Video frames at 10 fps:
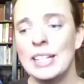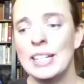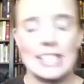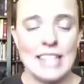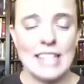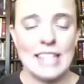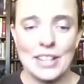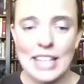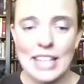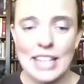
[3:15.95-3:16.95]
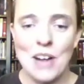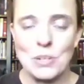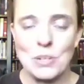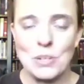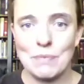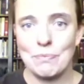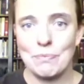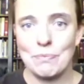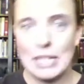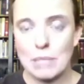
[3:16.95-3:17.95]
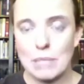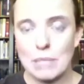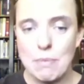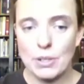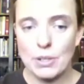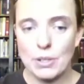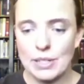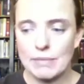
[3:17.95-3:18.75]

Sit down on the couch with a piece of paper.